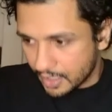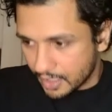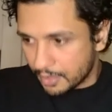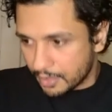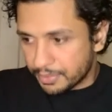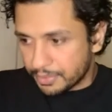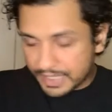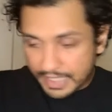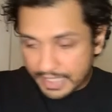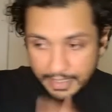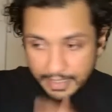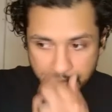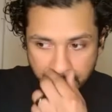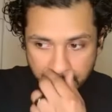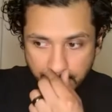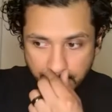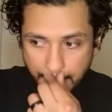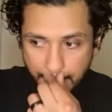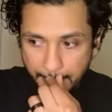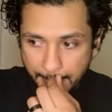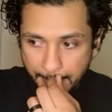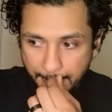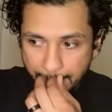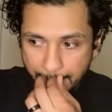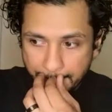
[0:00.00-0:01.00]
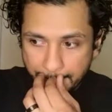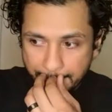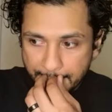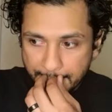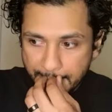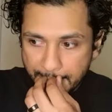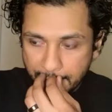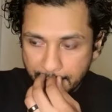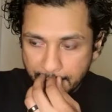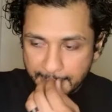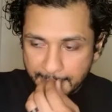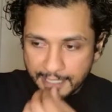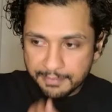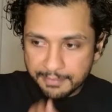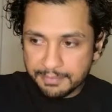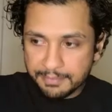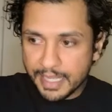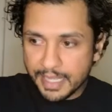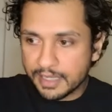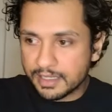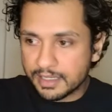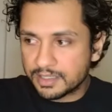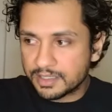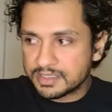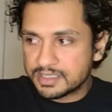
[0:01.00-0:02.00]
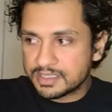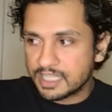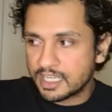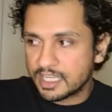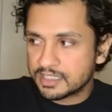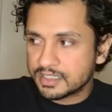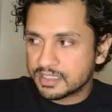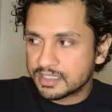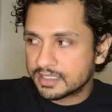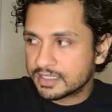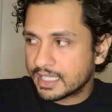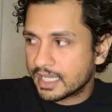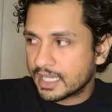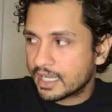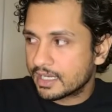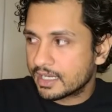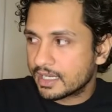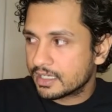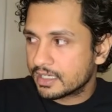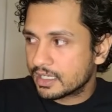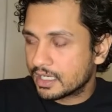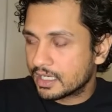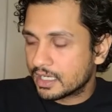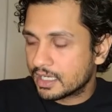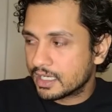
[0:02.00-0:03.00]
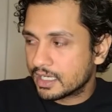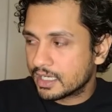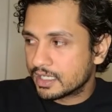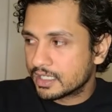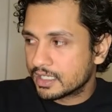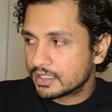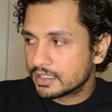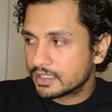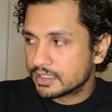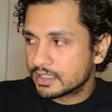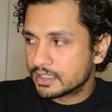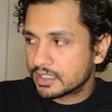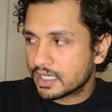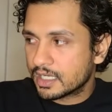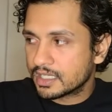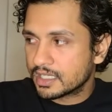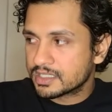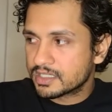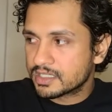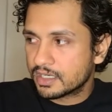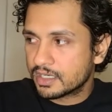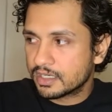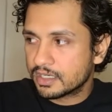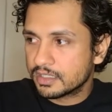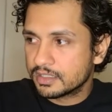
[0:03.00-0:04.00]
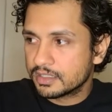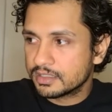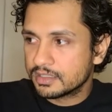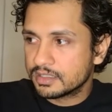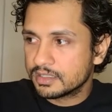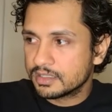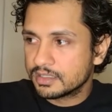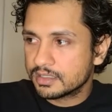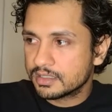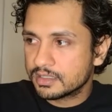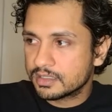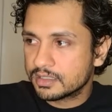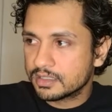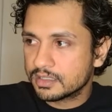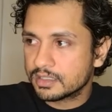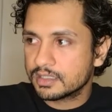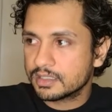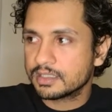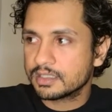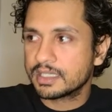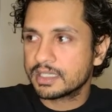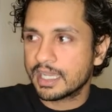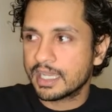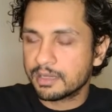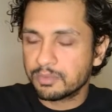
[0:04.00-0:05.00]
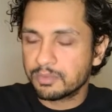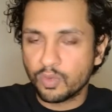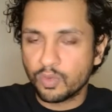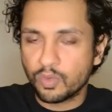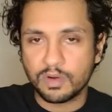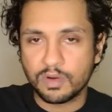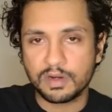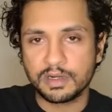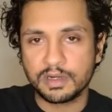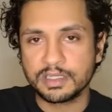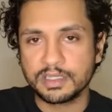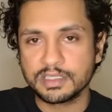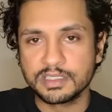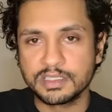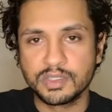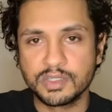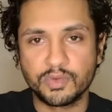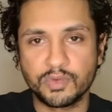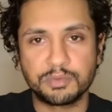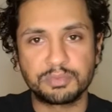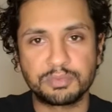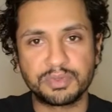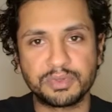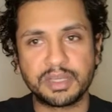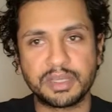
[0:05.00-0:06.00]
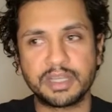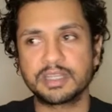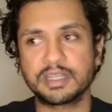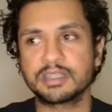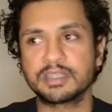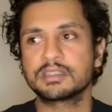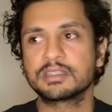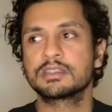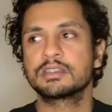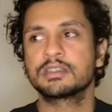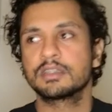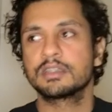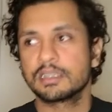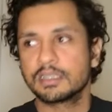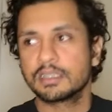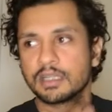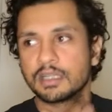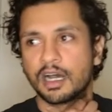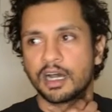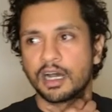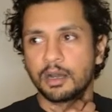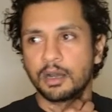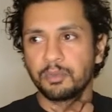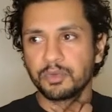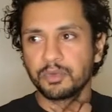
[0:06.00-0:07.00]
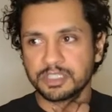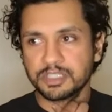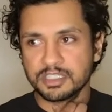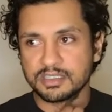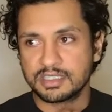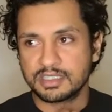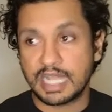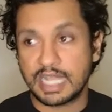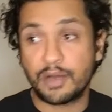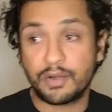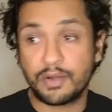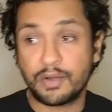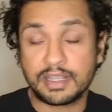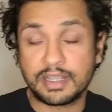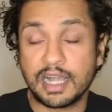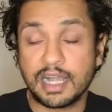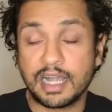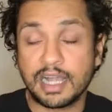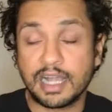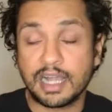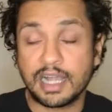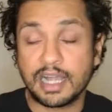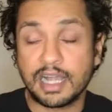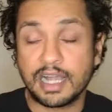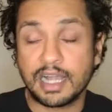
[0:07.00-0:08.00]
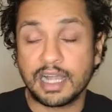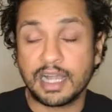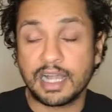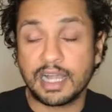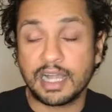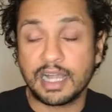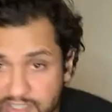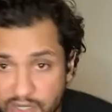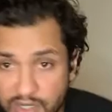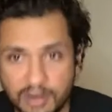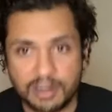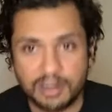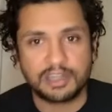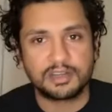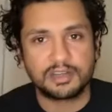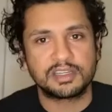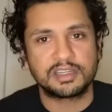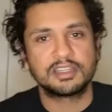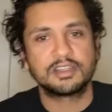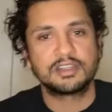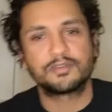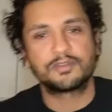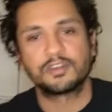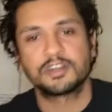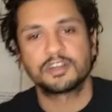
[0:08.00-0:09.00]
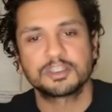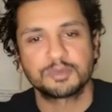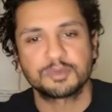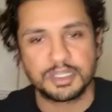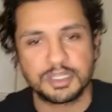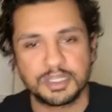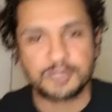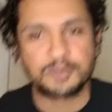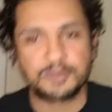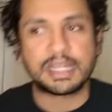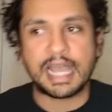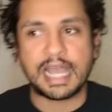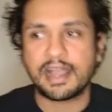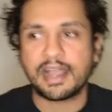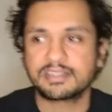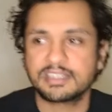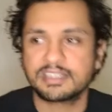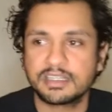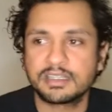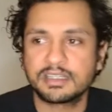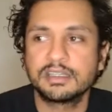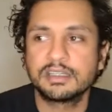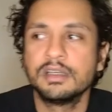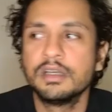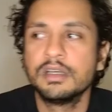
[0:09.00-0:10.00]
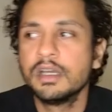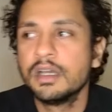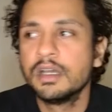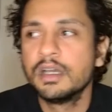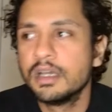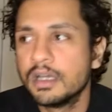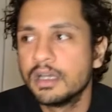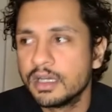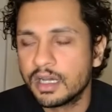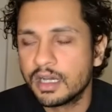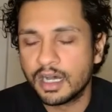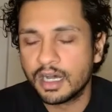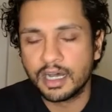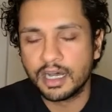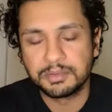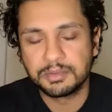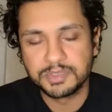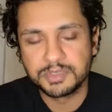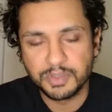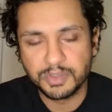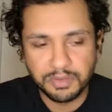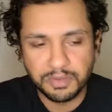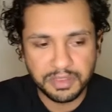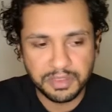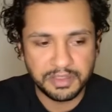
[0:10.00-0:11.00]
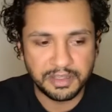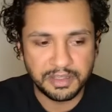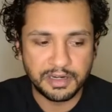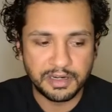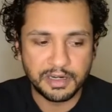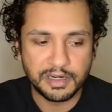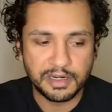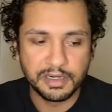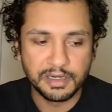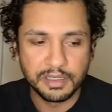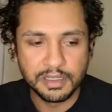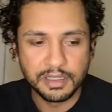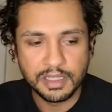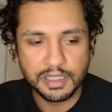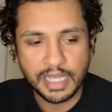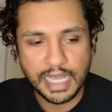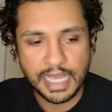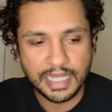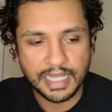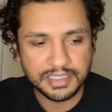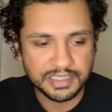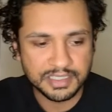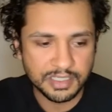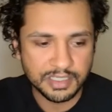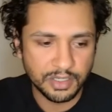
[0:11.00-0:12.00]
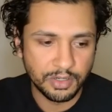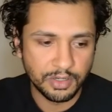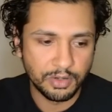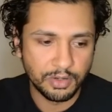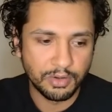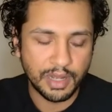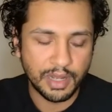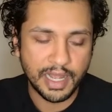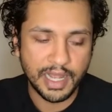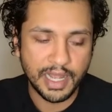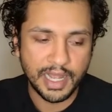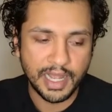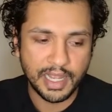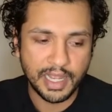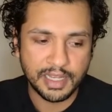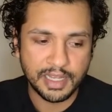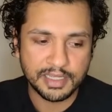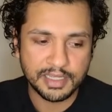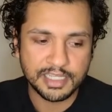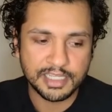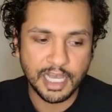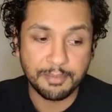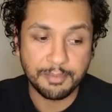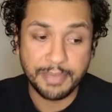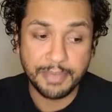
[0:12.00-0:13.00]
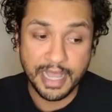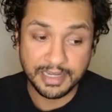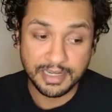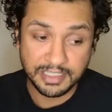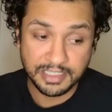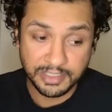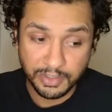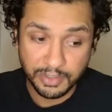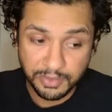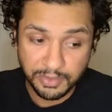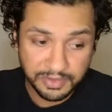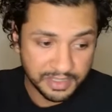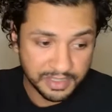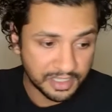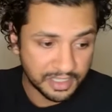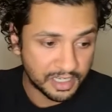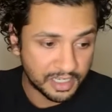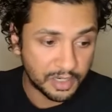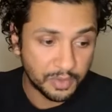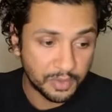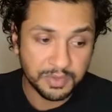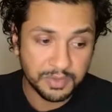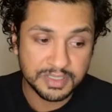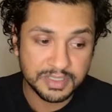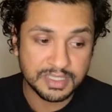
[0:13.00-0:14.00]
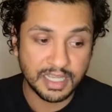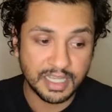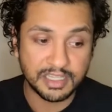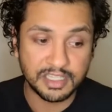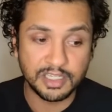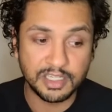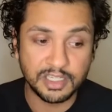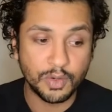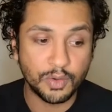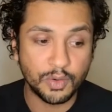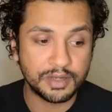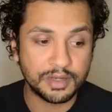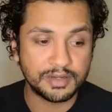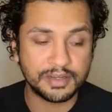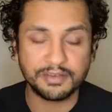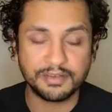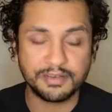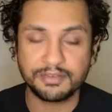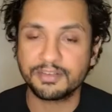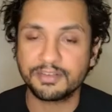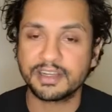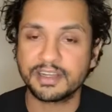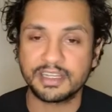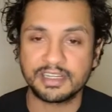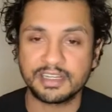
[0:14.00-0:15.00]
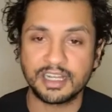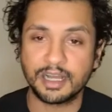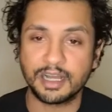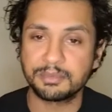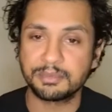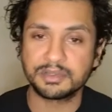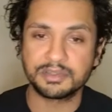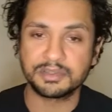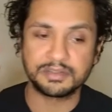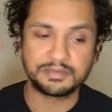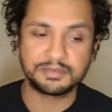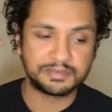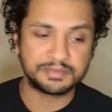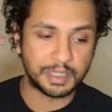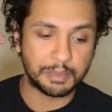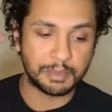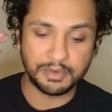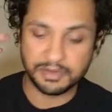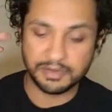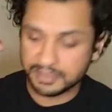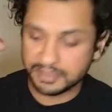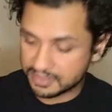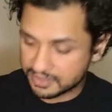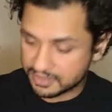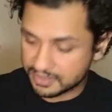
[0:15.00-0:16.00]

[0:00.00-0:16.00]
then getting back on stage like that, I started getting more into doing plays, which is how I got started in the first place with acting, doing theater. And so I got back to doing theater and was like, you know what, no, fuck it, I'm gonna